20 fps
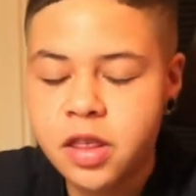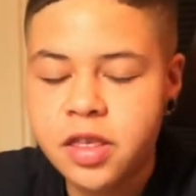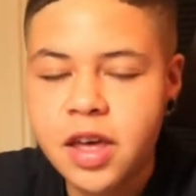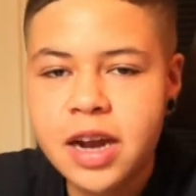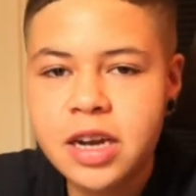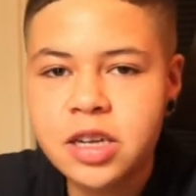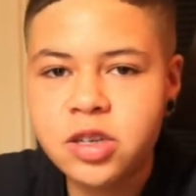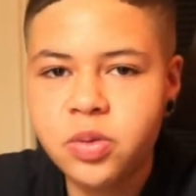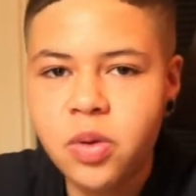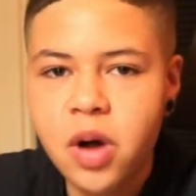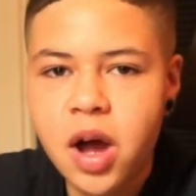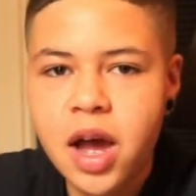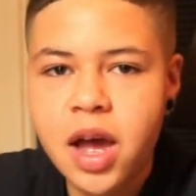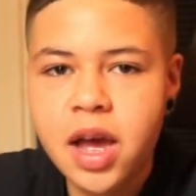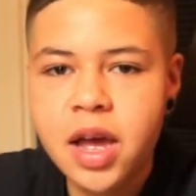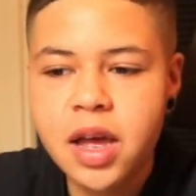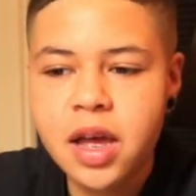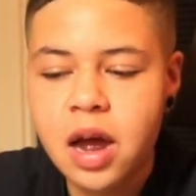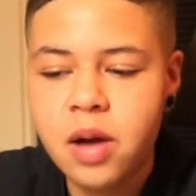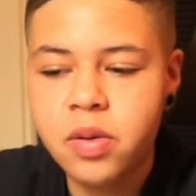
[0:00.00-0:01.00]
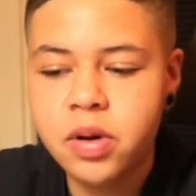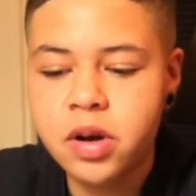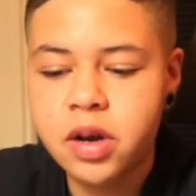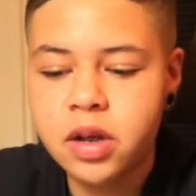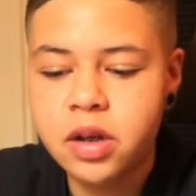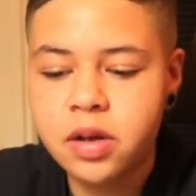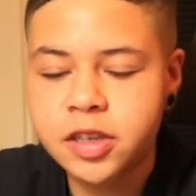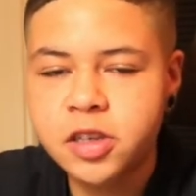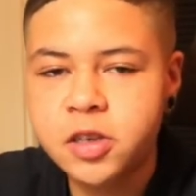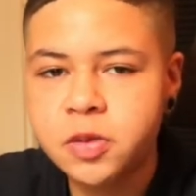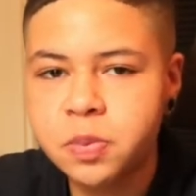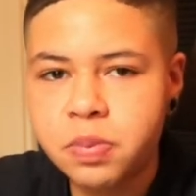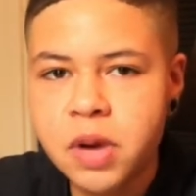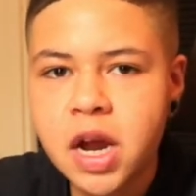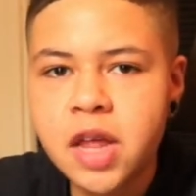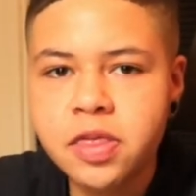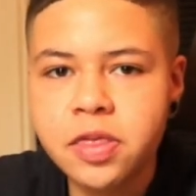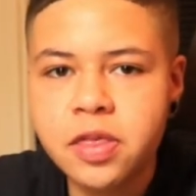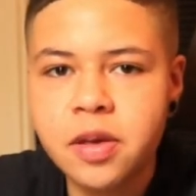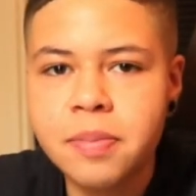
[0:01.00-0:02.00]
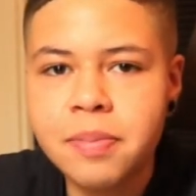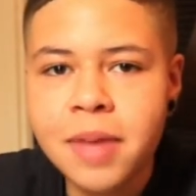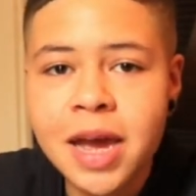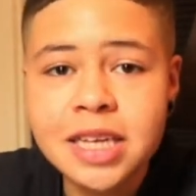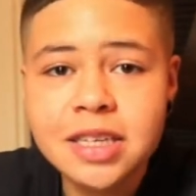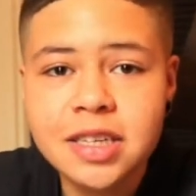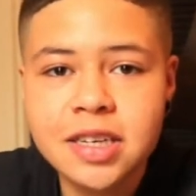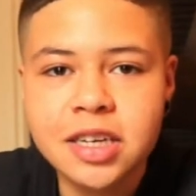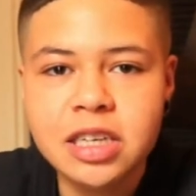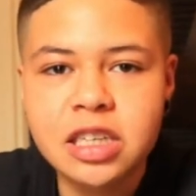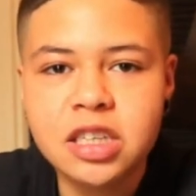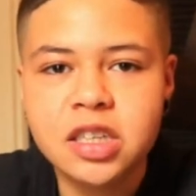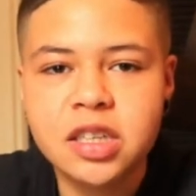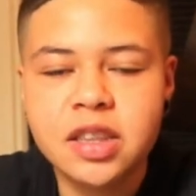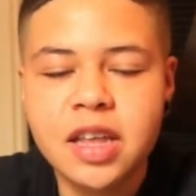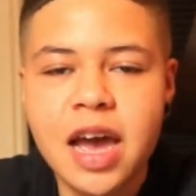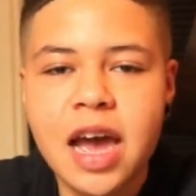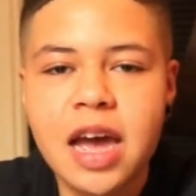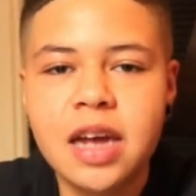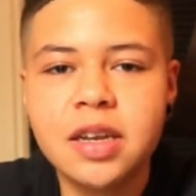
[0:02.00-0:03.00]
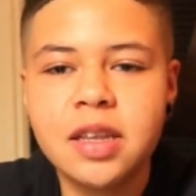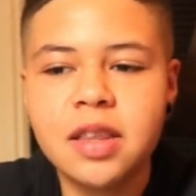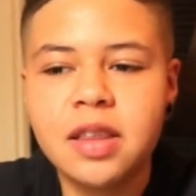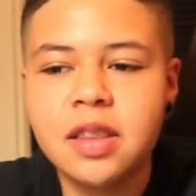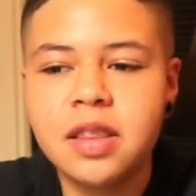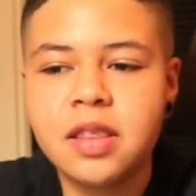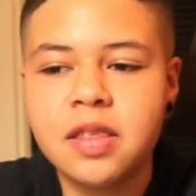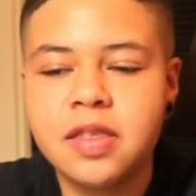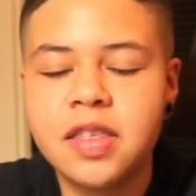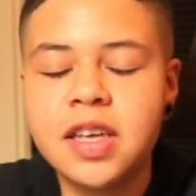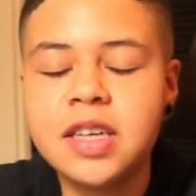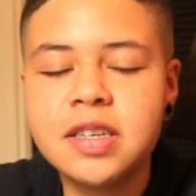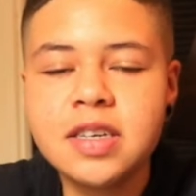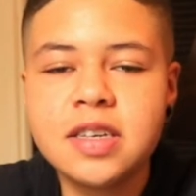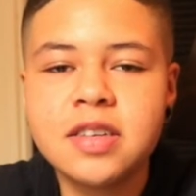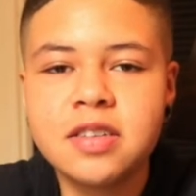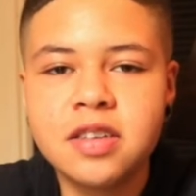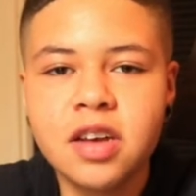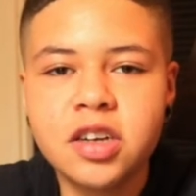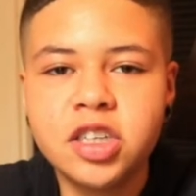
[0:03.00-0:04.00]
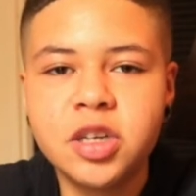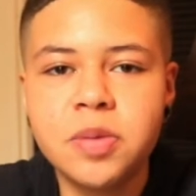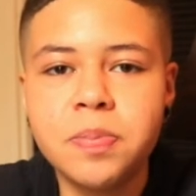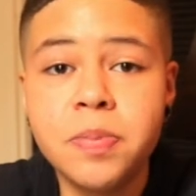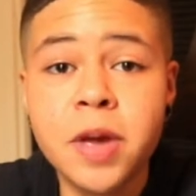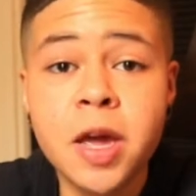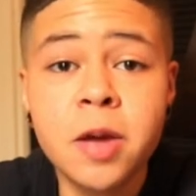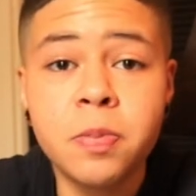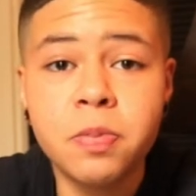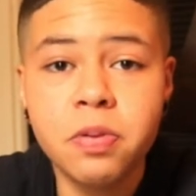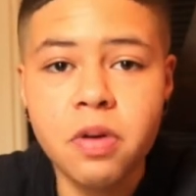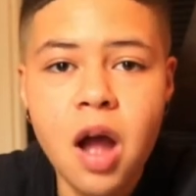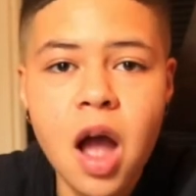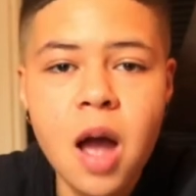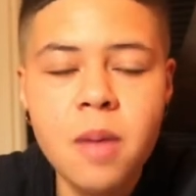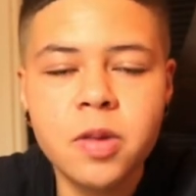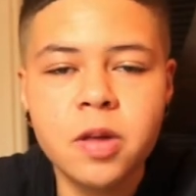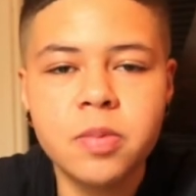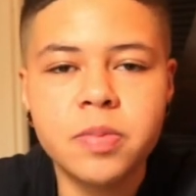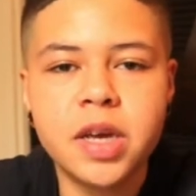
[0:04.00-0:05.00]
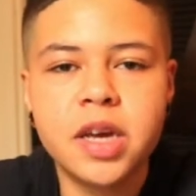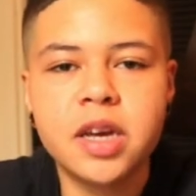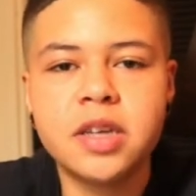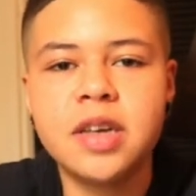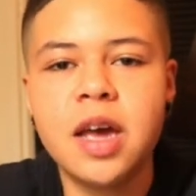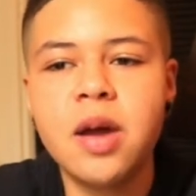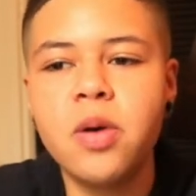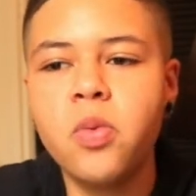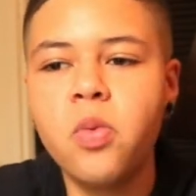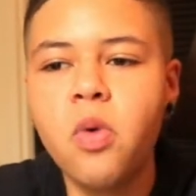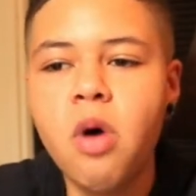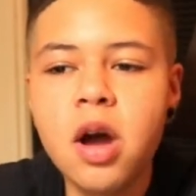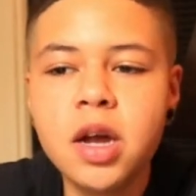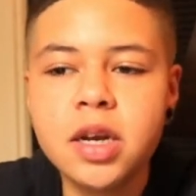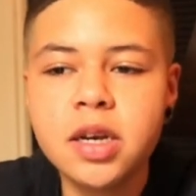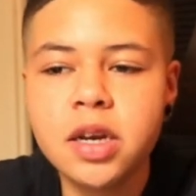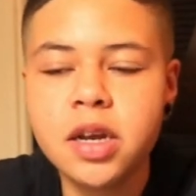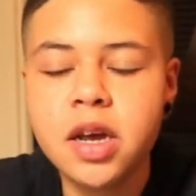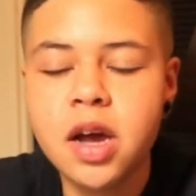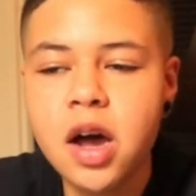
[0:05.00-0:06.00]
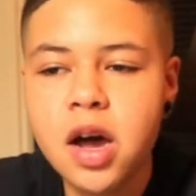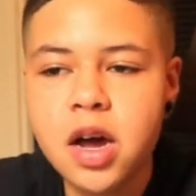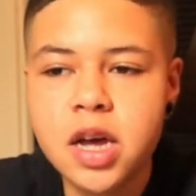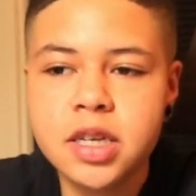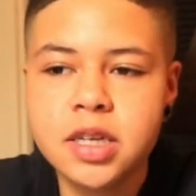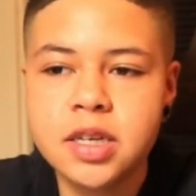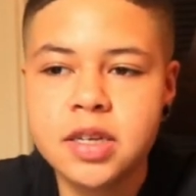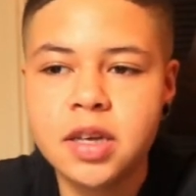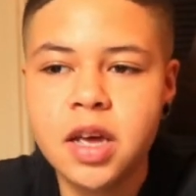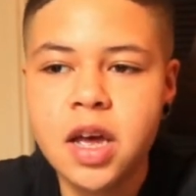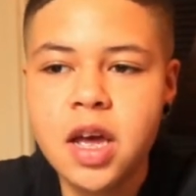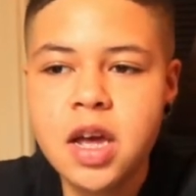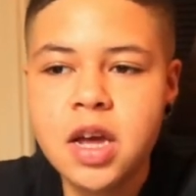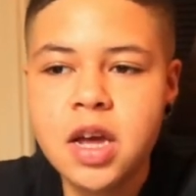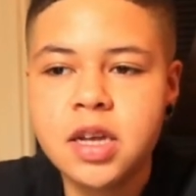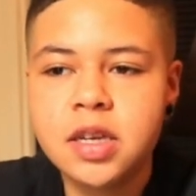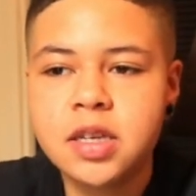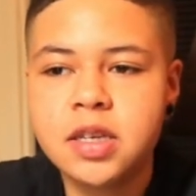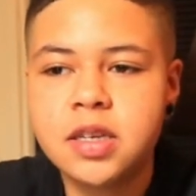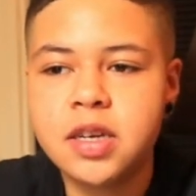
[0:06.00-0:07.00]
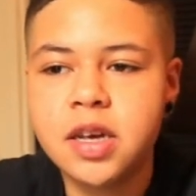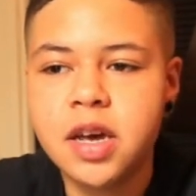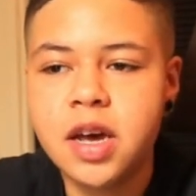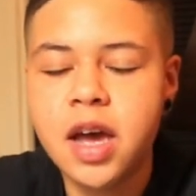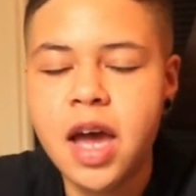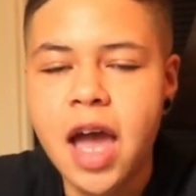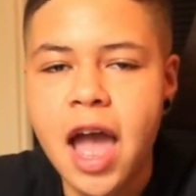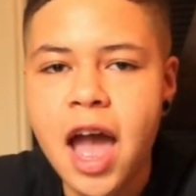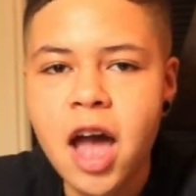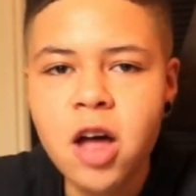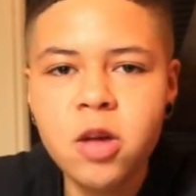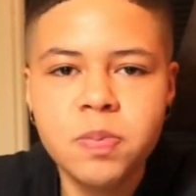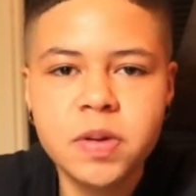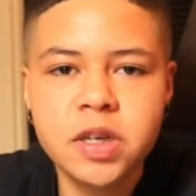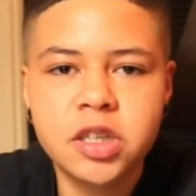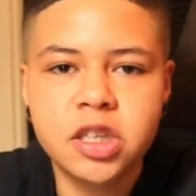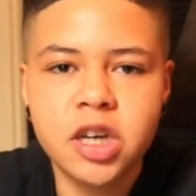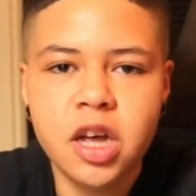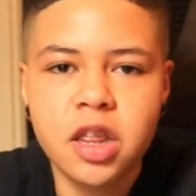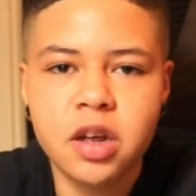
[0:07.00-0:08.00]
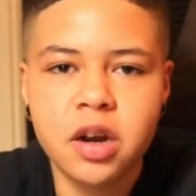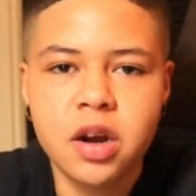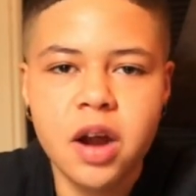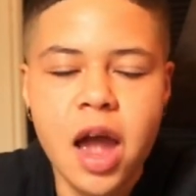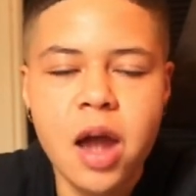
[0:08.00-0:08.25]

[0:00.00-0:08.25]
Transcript: That is why I want to spread the message that this is such a big problem, because I want us to help each other.